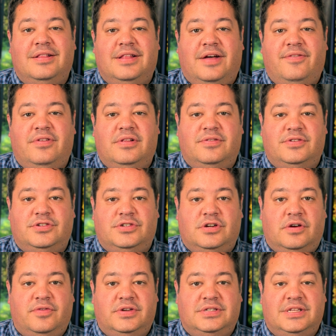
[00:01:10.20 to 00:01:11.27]
a level of
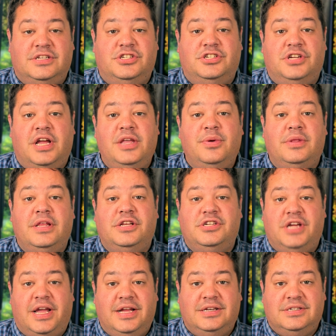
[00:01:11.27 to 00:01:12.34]
service that genuinely
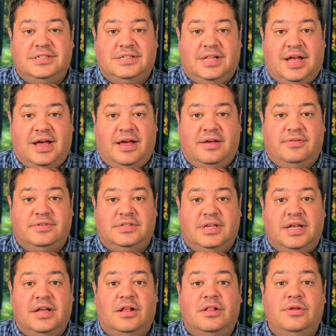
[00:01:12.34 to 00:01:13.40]
changes lives,
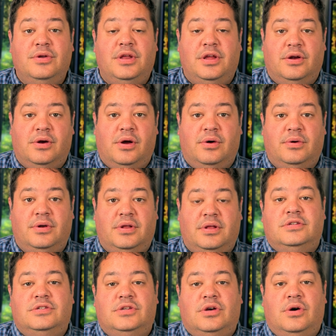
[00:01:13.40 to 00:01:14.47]
including your own.
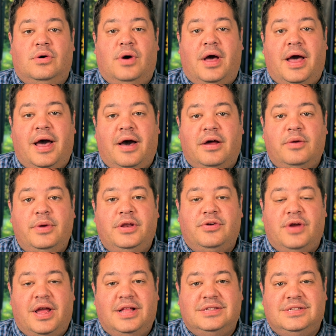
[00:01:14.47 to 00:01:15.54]
So how do we
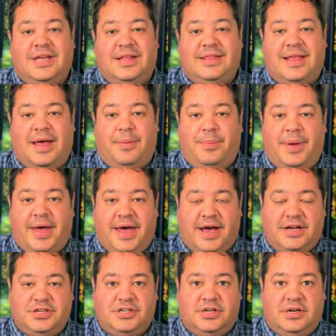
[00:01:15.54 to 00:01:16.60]
translate that
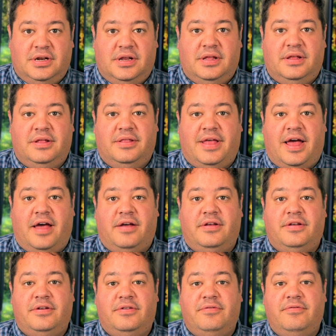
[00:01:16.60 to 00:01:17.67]
passion,
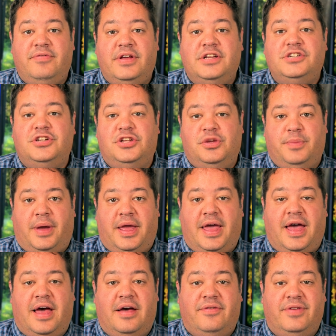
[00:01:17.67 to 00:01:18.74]
that vision you might
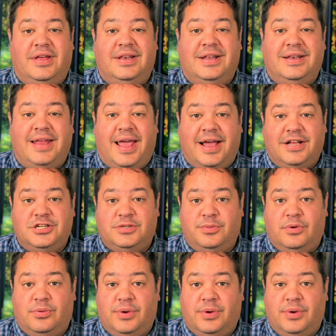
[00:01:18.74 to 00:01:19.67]
have, into tangible